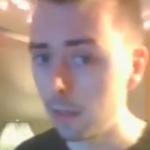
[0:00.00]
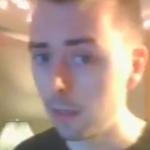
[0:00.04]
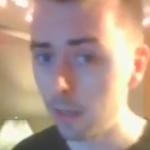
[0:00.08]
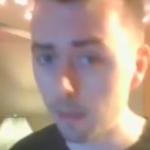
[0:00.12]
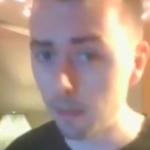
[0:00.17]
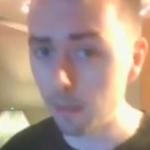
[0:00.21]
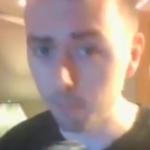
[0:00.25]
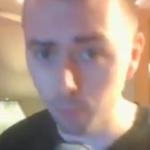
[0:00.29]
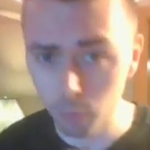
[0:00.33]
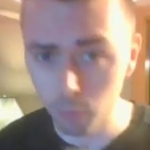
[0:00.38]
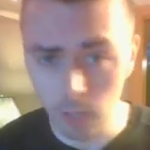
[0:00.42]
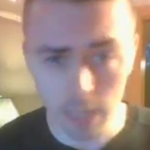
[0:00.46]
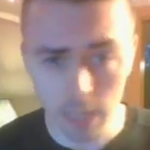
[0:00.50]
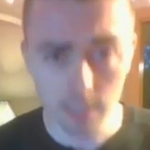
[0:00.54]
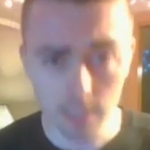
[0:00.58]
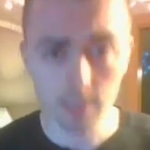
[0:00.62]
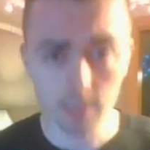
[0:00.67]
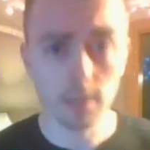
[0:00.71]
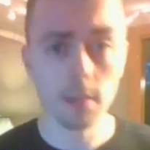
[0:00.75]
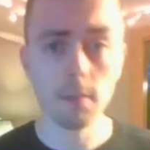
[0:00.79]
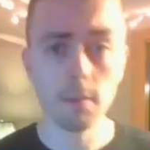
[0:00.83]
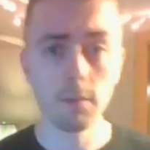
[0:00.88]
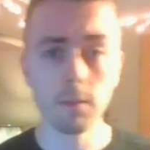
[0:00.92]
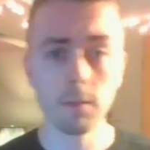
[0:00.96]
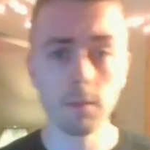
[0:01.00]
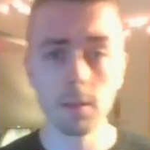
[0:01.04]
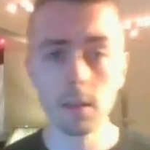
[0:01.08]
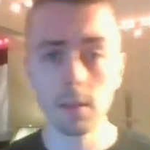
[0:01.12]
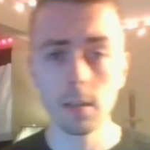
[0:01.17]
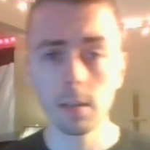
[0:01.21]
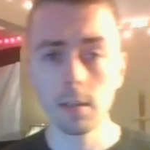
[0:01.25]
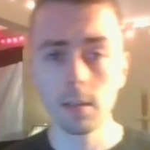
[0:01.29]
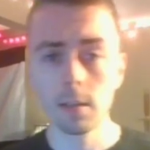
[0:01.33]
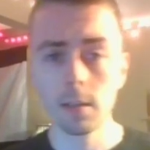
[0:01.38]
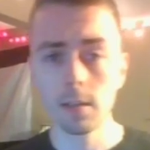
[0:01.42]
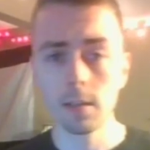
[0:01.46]
an oppressive,
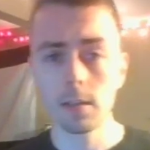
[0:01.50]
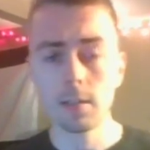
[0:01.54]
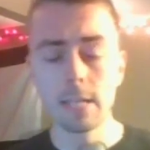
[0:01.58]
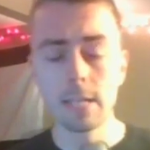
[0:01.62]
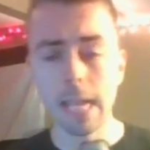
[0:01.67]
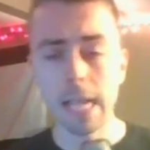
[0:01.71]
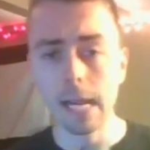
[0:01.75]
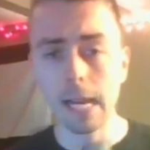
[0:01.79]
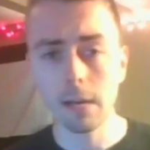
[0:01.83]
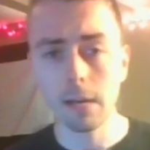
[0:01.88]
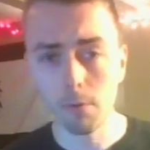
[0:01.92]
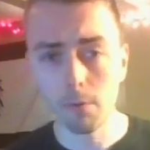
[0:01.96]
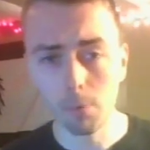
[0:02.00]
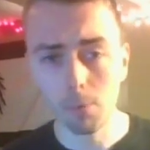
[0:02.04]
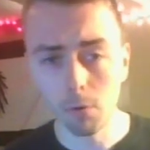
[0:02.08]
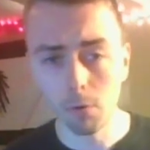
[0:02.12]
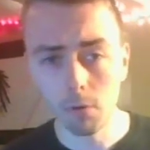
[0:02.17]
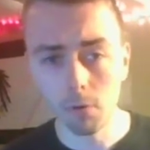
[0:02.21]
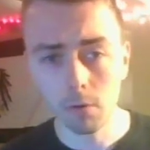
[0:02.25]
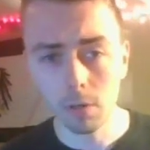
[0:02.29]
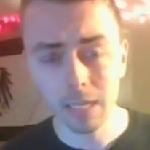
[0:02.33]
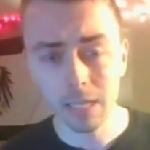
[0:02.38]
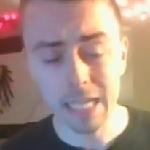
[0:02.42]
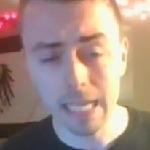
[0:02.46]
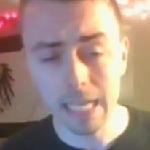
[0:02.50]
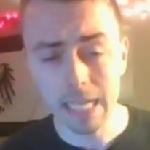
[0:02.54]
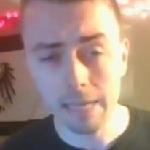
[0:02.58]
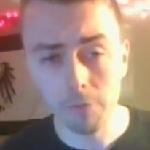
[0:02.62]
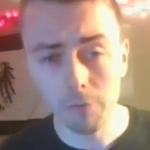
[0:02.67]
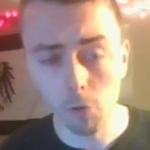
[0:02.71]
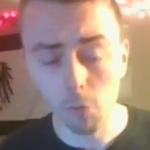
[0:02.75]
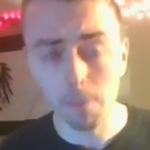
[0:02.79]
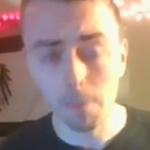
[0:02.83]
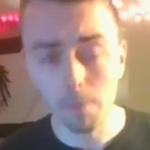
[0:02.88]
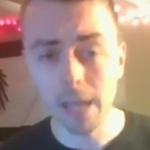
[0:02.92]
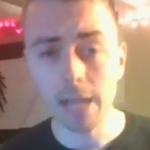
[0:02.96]
terrible,
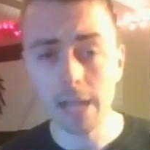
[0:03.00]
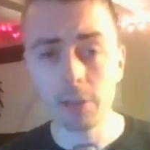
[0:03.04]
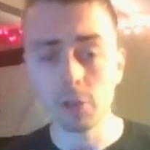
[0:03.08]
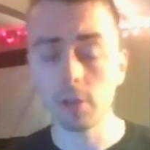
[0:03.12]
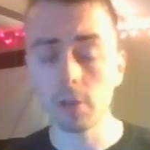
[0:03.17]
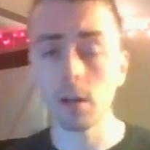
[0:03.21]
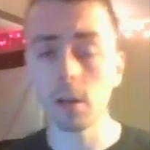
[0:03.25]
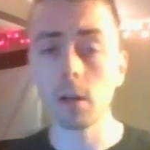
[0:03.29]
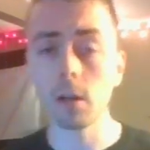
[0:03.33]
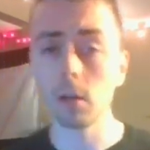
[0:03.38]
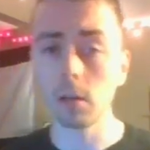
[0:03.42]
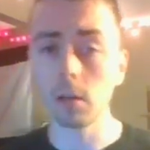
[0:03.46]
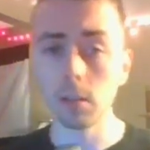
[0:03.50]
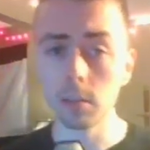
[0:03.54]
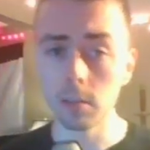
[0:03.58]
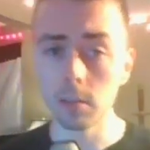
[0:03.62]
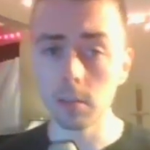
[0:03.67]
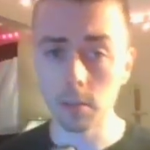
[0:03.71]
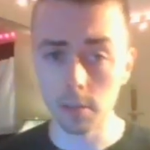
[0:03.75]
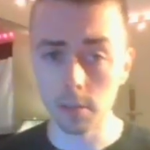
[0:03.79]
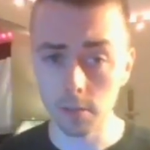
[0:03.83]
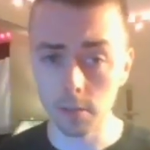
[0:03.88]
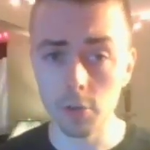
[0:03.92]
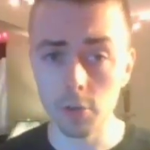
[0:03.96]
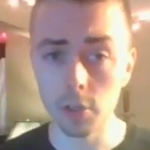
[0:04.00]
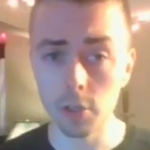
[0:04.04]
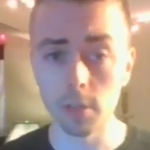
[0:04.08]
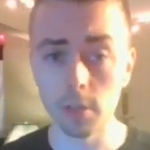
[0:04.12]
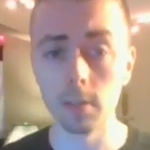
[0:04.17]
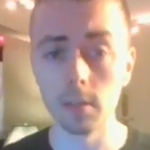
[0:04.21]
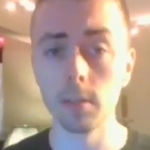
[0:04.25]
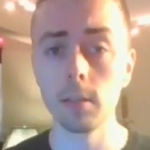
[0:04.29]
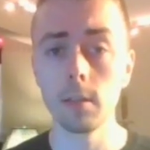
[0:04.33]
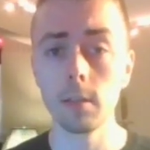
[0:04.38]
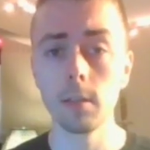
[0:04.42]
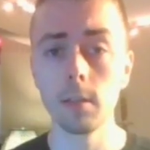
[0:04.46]
evil, patriarchal
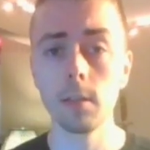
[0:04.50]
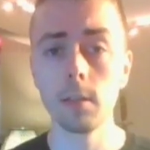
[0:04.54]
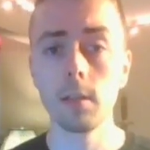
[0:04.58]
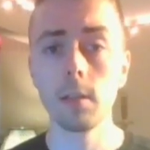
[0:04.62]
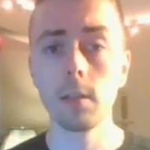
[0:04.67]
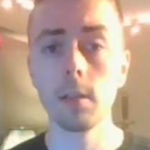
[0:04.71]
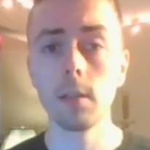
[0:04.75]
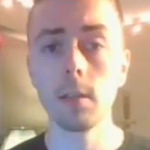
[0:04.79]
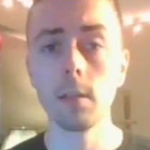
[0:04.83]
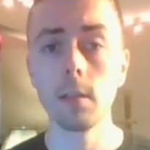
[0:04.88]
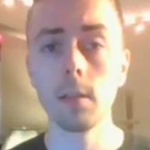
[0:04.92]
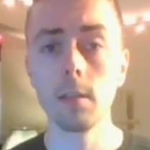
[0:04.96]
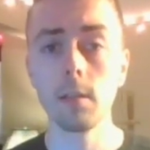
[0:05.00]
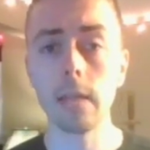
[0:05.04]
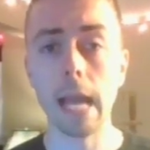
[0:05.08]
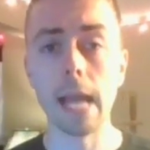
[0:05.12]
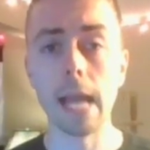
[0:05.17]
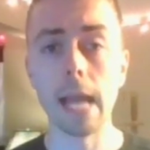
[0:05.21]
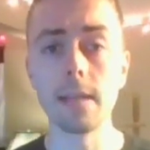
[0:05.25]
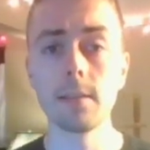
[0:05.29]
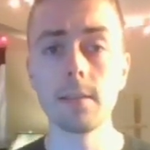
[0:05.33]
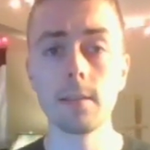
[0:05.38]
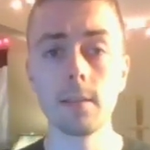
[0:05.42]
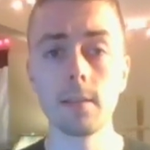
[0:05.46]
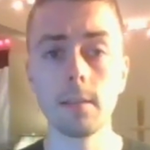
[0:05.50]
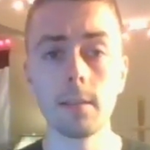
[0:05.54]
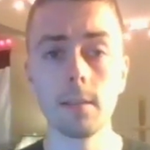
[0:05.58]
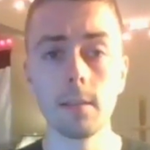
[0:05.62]
institution that